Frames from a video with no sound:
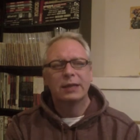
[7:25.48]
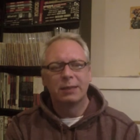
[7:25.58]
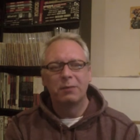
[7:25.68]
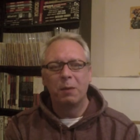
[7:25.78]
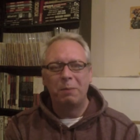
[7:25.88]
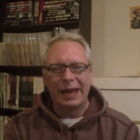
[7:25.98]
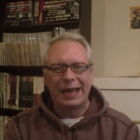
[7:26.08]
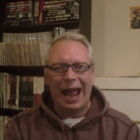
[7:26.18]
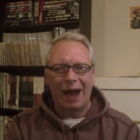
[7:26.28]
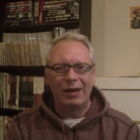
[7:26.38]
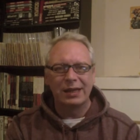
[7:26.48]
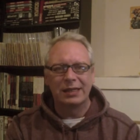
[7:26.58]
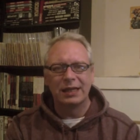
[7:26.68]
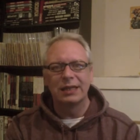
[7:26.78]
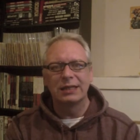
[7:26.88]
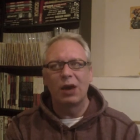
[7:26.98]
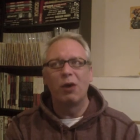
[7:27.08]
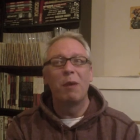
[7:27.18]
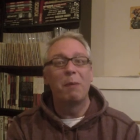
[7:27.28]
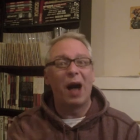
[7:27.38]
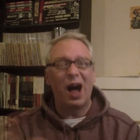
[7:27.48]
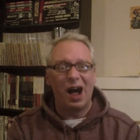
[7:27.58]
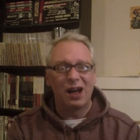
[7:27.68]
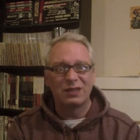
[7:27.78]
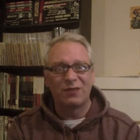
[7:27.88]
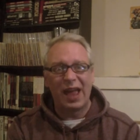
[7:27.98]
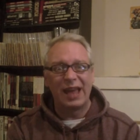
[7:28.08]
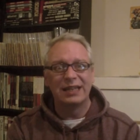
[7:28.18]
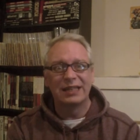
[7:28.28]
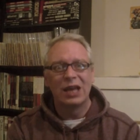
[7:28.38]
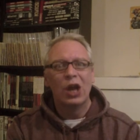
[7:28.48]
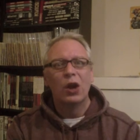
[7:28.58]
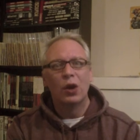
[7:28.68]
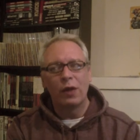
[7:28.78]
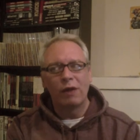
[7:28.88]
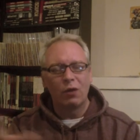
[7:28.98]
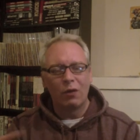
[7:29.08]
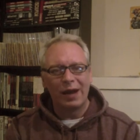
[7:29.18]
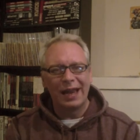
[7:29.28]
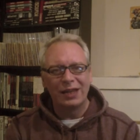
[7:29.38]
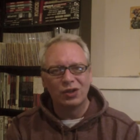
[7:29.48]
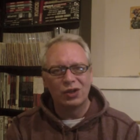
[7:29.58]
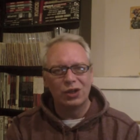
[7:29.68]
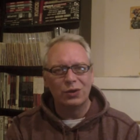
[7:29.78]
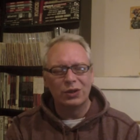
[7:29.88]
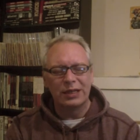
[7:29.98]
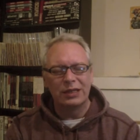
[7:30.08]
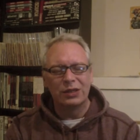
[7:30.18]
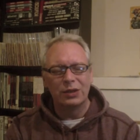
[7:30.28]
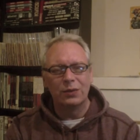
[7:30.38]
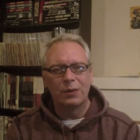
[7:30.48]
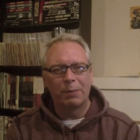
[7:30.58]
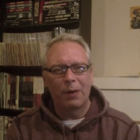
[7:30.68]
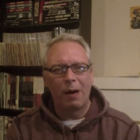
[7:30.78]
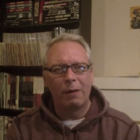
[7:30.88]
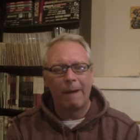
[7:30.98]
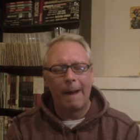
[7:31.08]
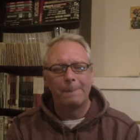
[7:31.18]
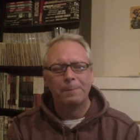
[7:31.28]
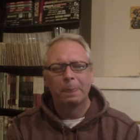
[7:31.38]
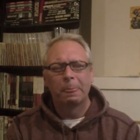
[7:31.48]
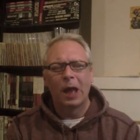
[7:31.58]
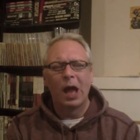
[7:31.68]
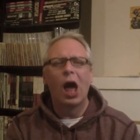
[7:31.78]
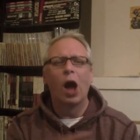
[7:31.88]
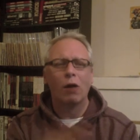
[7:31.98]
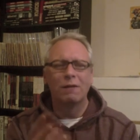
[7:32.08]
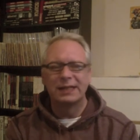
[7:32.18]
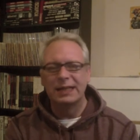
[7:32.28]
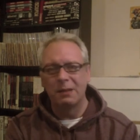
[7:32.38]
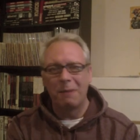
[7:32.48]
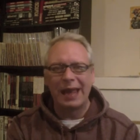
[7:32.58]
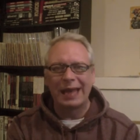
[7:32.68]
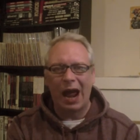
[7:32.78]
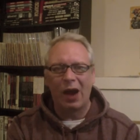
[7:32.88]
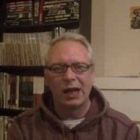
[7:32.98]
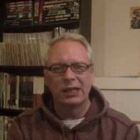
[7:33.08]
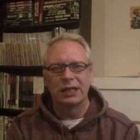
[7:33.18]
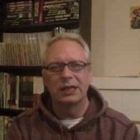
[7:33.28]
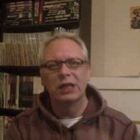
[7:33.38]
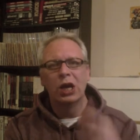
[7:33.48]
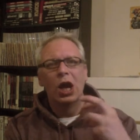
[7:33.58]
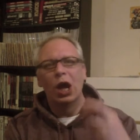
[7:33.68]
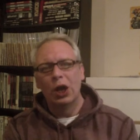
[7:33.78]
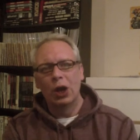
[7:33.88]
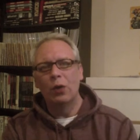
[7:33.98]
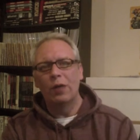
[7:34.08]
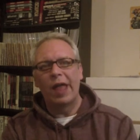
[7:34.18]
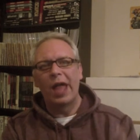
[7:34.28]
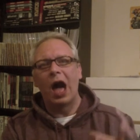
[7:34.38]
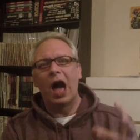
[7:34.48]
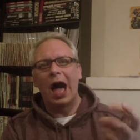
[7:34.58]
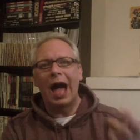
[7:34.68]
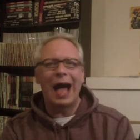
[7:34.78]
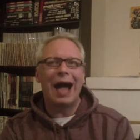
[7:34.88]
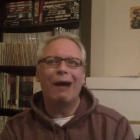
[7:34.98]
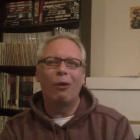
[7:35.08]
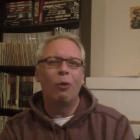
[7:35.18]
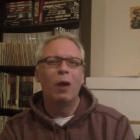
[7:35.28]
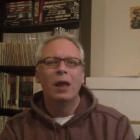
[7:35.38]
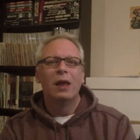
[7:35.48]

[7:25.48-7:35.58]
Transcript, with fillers: some of the big characters, I remember Arseface, who they've already introduced into the programme uh, and obviously the main characters and who they are, how